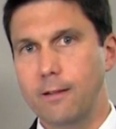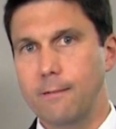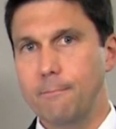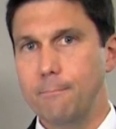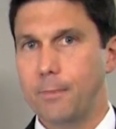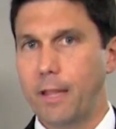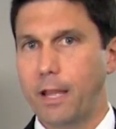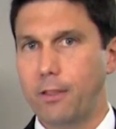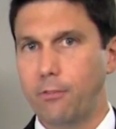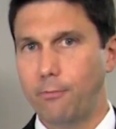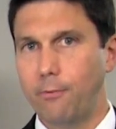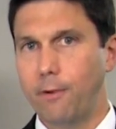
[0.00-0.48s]

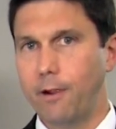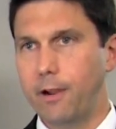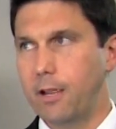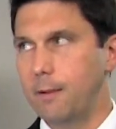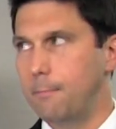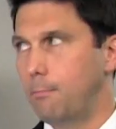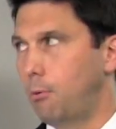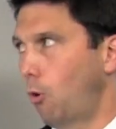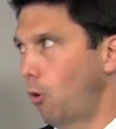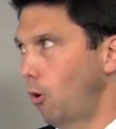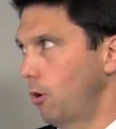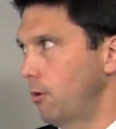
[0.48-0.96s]
That's very
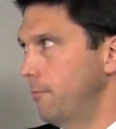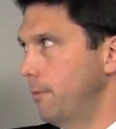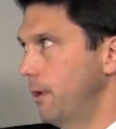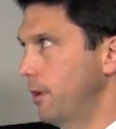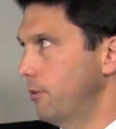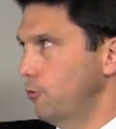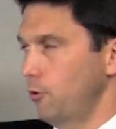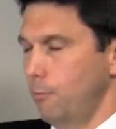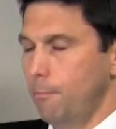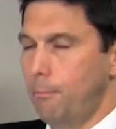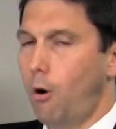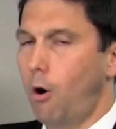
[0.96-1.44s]
important because
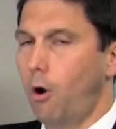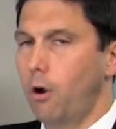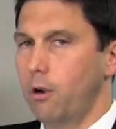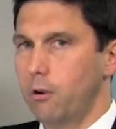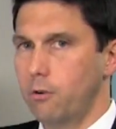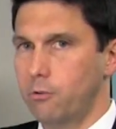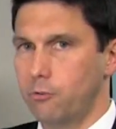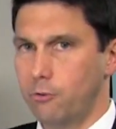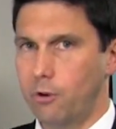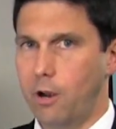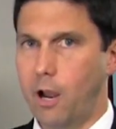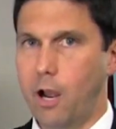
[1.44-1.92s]
your
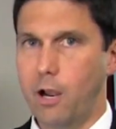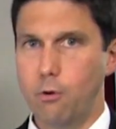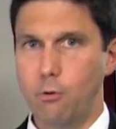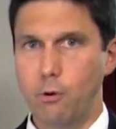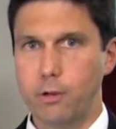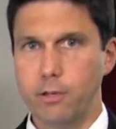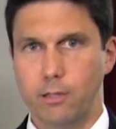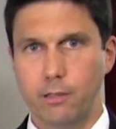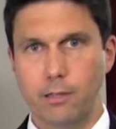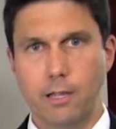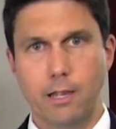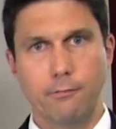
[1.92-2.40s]
partners are not going
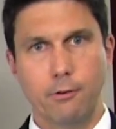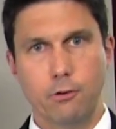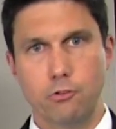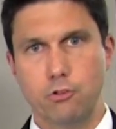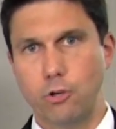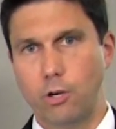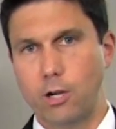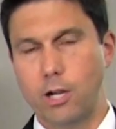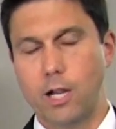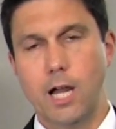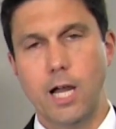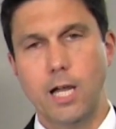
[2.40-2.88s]
to leverage
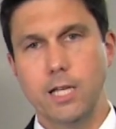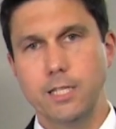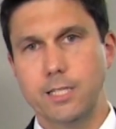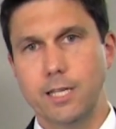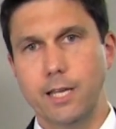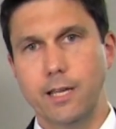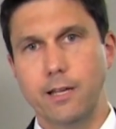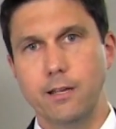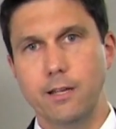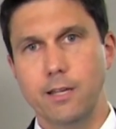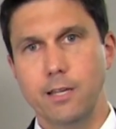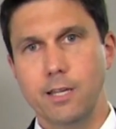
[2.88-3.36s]
your
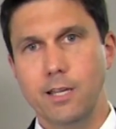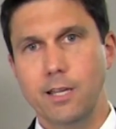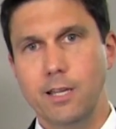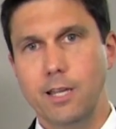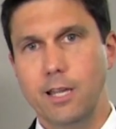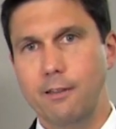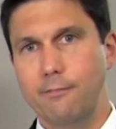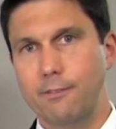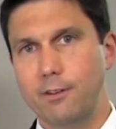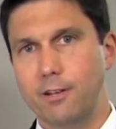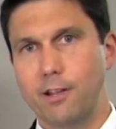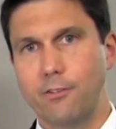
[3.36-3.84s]
content
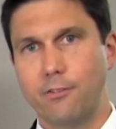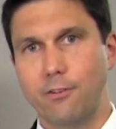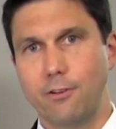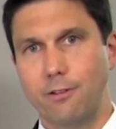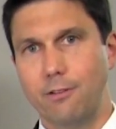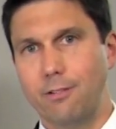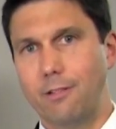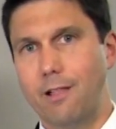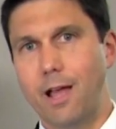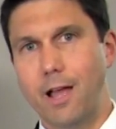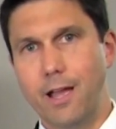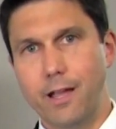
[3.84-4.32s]
if it doesn't
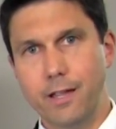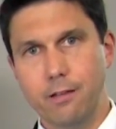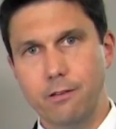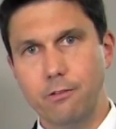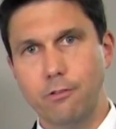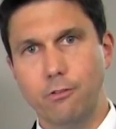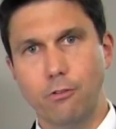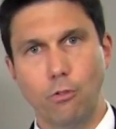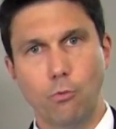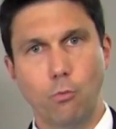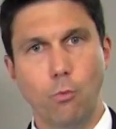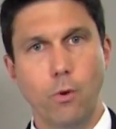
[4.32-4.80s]
align
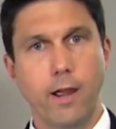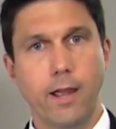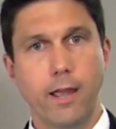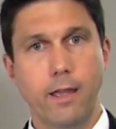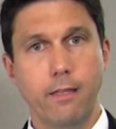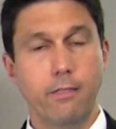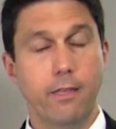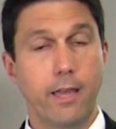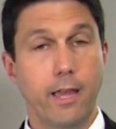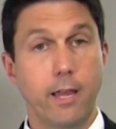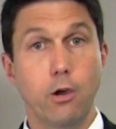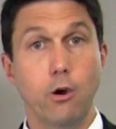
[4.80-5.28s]
to the way
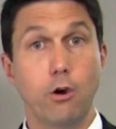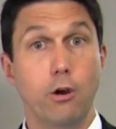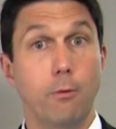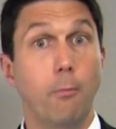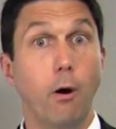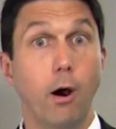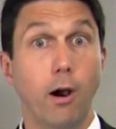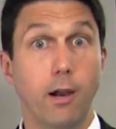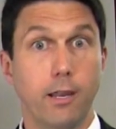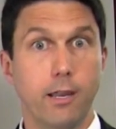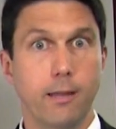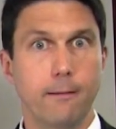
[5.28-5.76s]
they go to
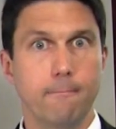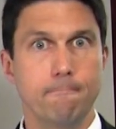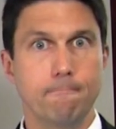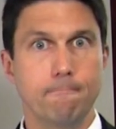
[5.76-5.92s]
market.